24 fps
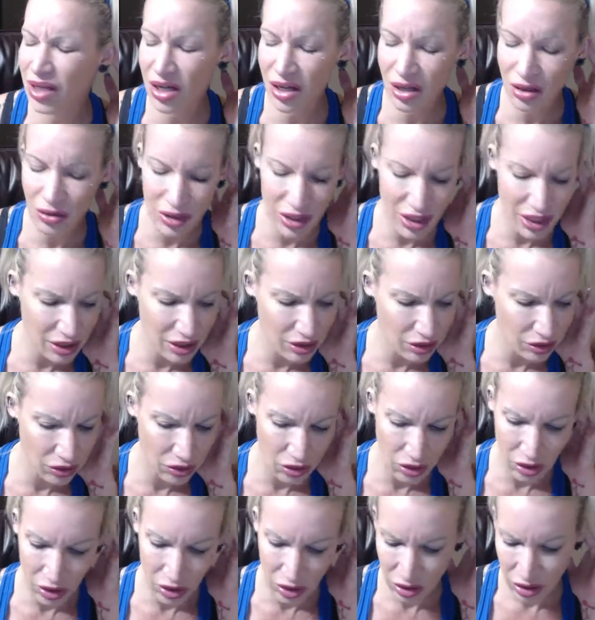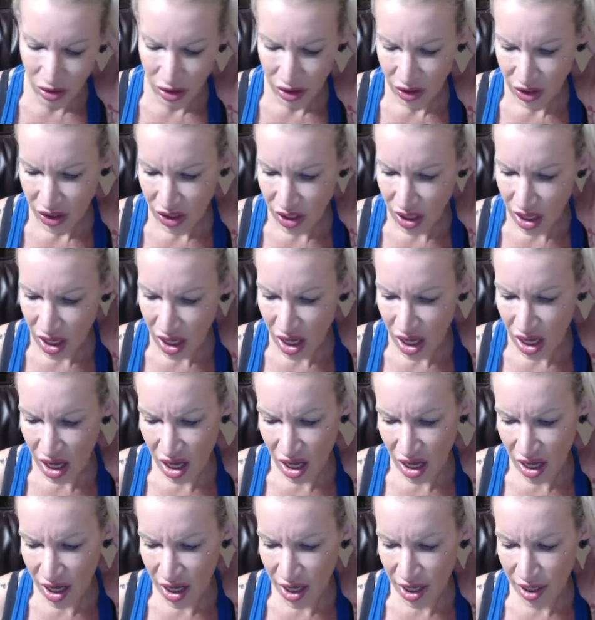oh, and another girl.
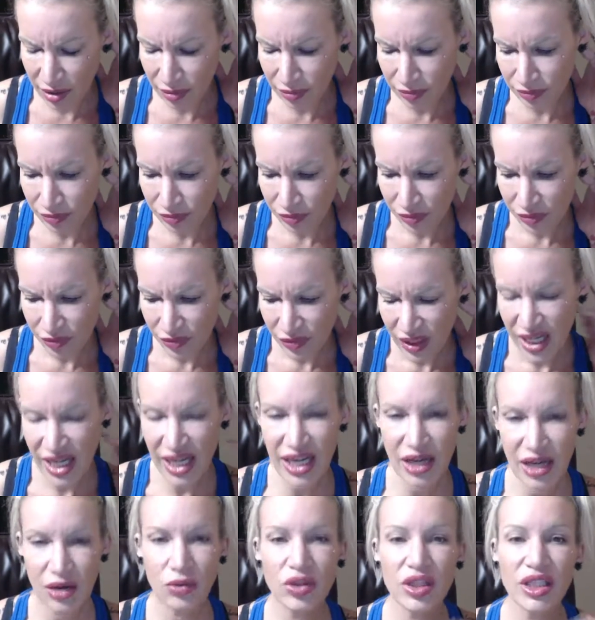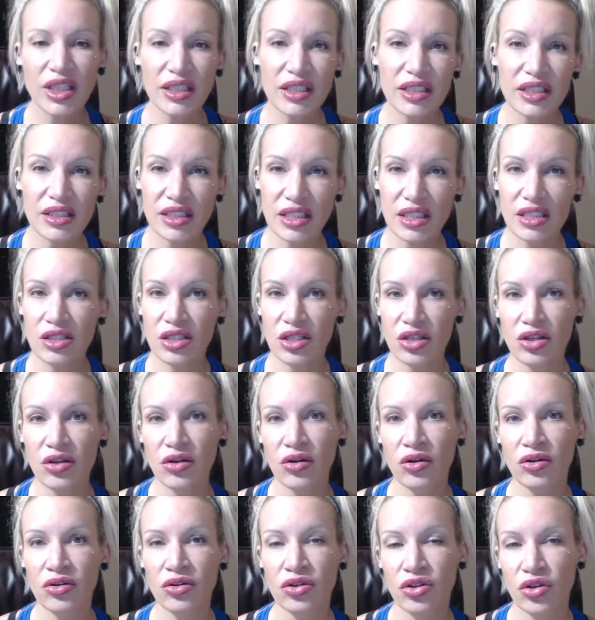Um, and I really listen to
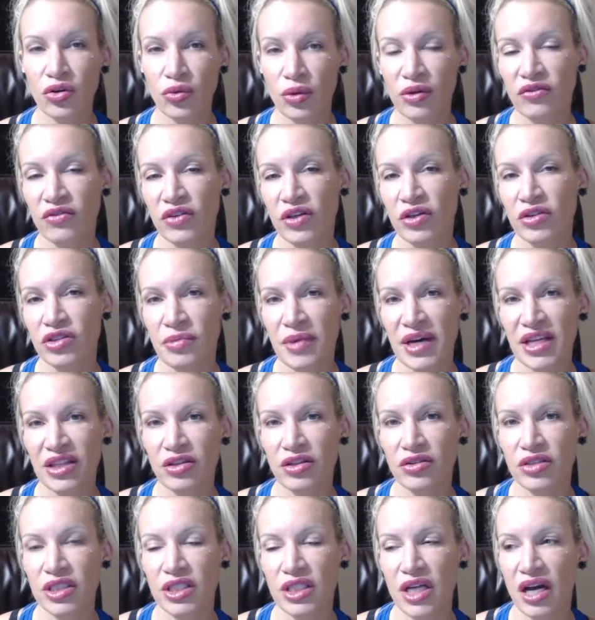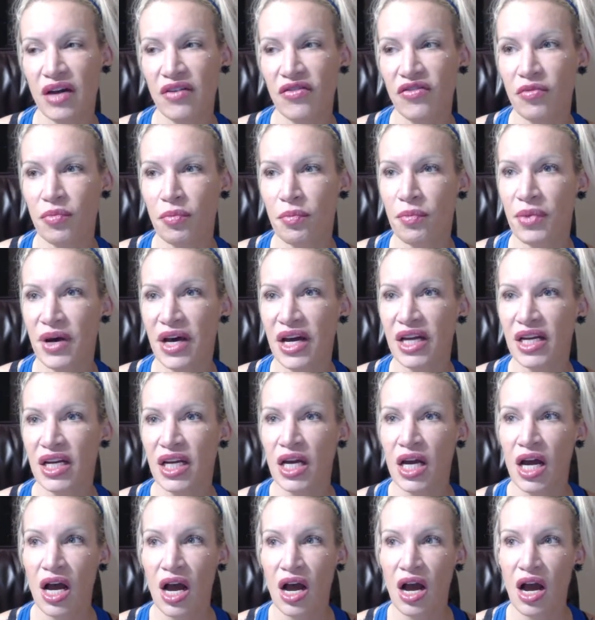their the reviews about their stuff. But
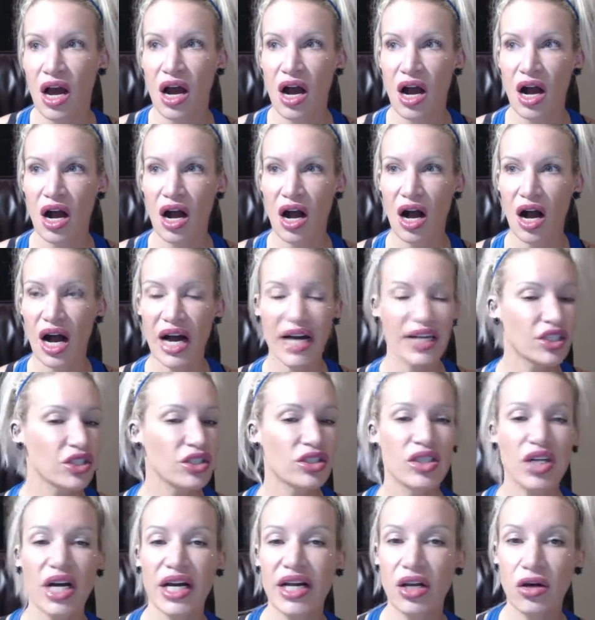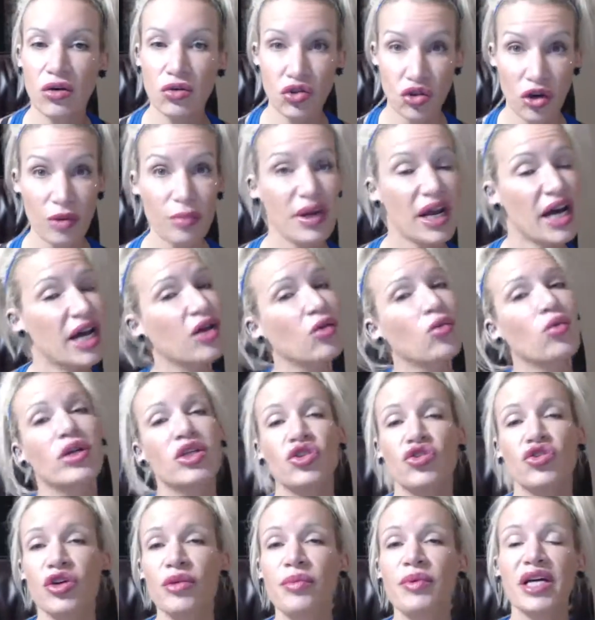I just I don't drip it. I don't
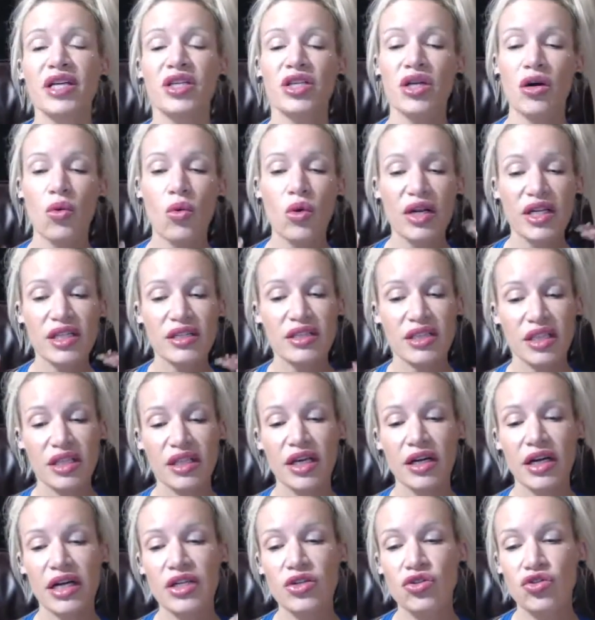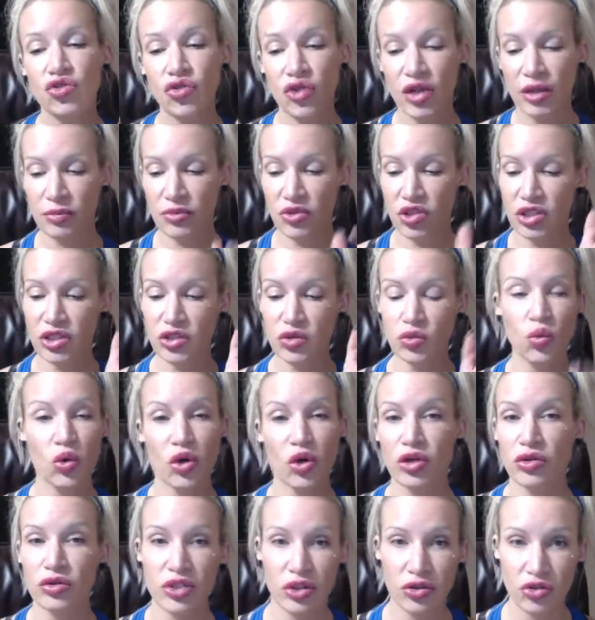want to drip it. I don't want to sit there and drip just
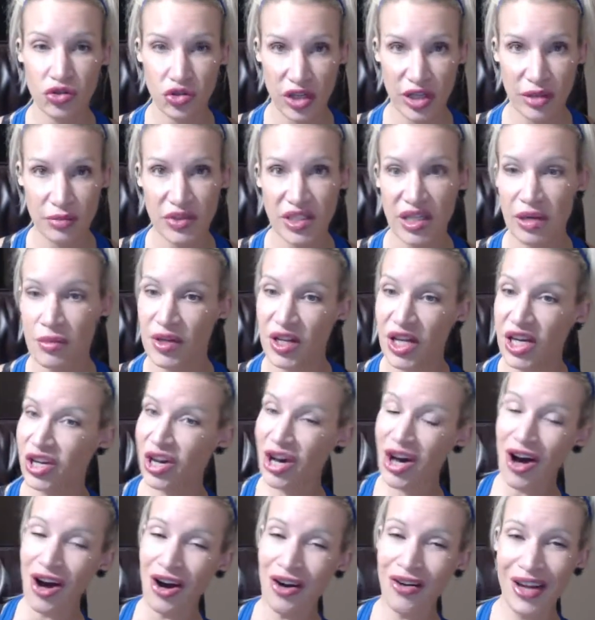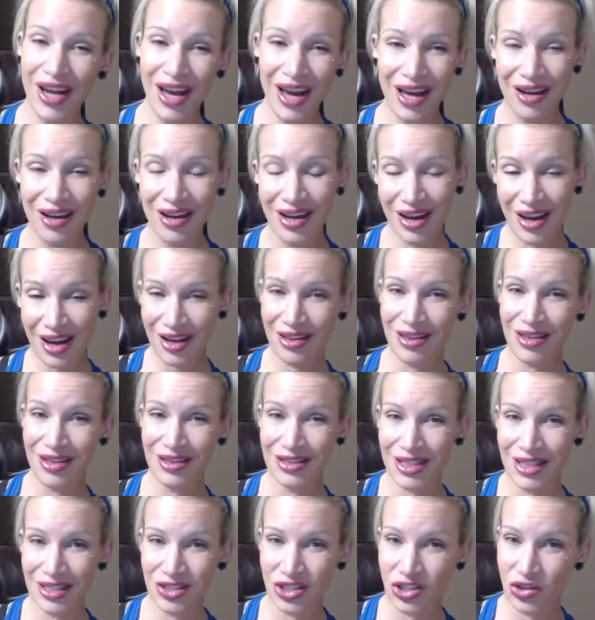one or two drips and be like, oh yeah, hey,
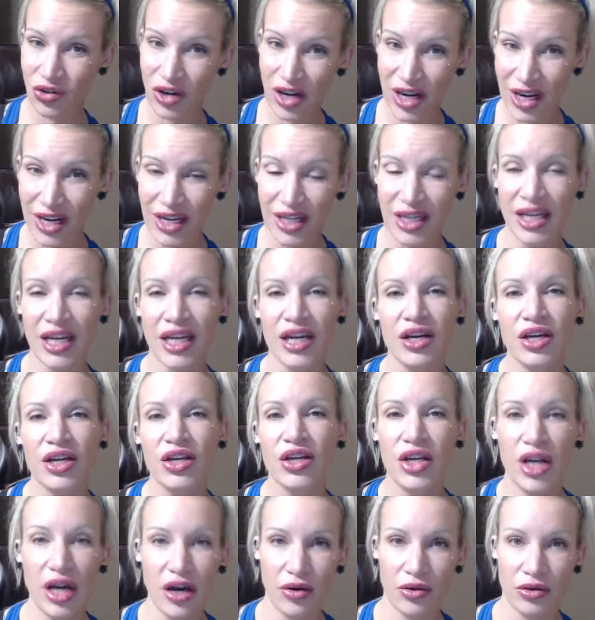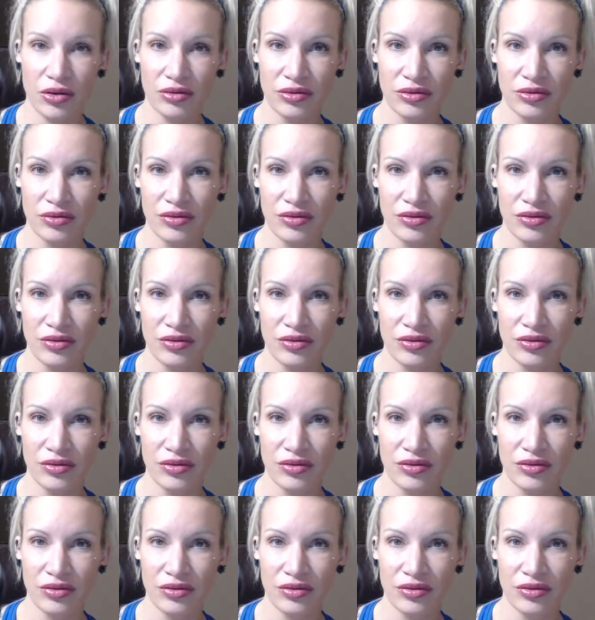that tastes great. No.